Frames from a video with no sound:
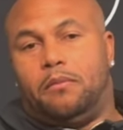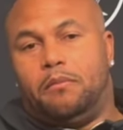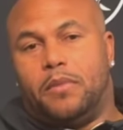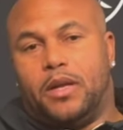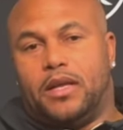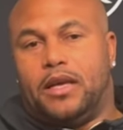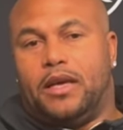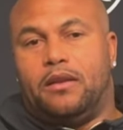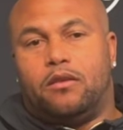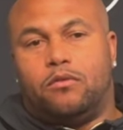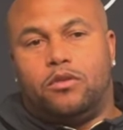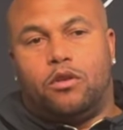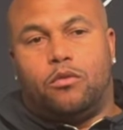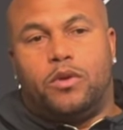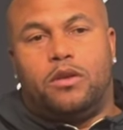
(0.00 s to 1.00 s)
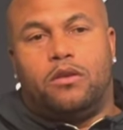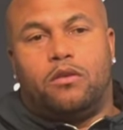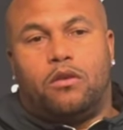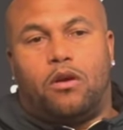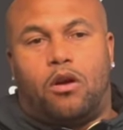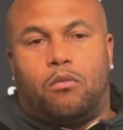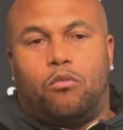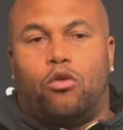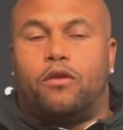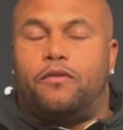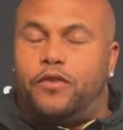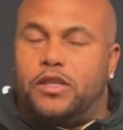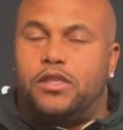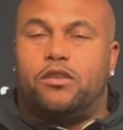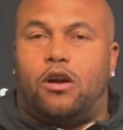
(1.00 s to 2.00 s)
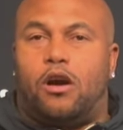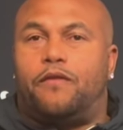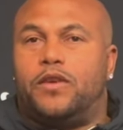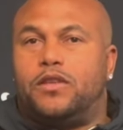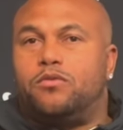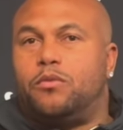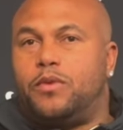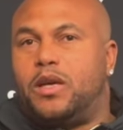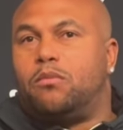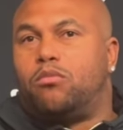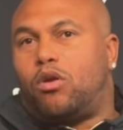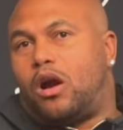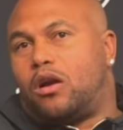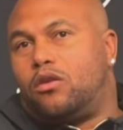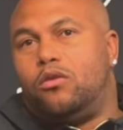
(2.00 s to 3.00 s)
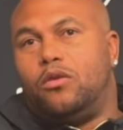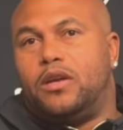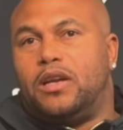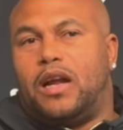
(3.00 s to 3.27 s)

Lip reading: But again, you know, we are a more efficient offense when we get Brock going.